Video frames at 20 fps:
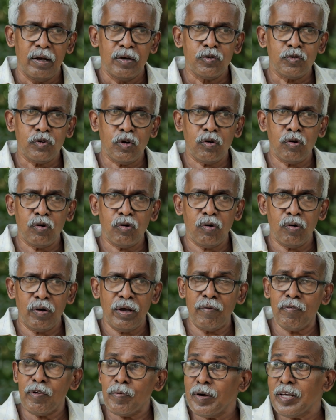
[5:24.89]
So
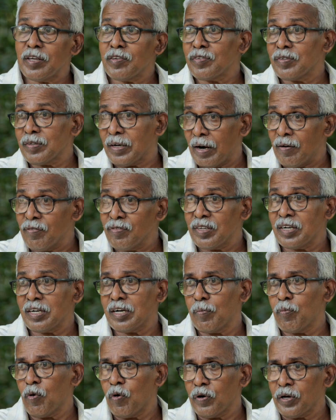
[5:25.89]
everybody is
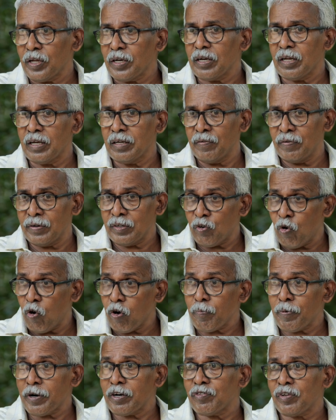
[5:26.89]
concerned about it. Even
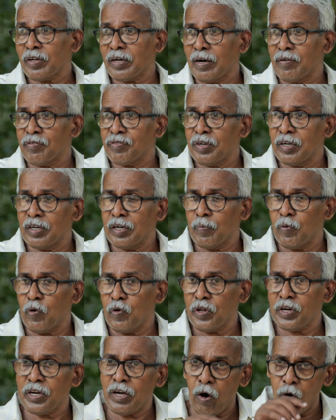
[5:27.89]
corporates are concerned
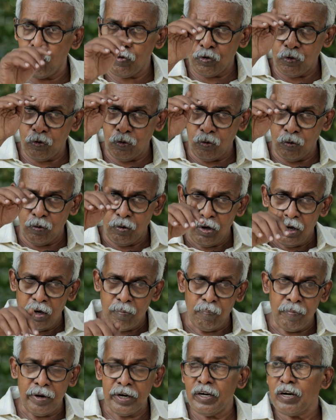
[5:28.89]
about it, how to
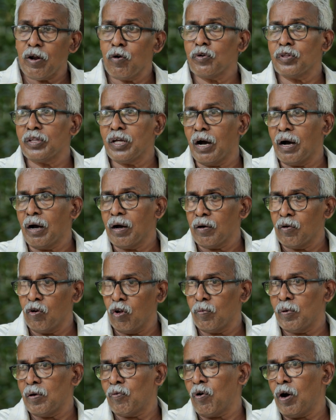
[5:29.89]
bring down the
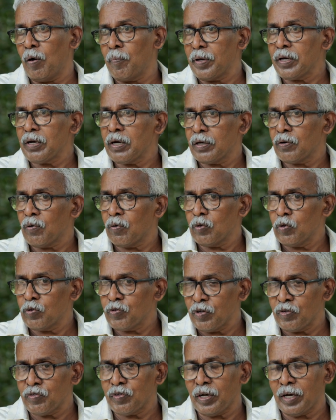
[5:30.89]
global warming and all those
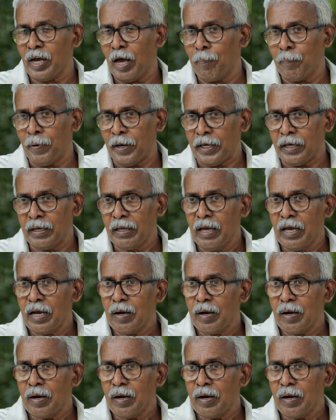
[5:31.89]
things are happening.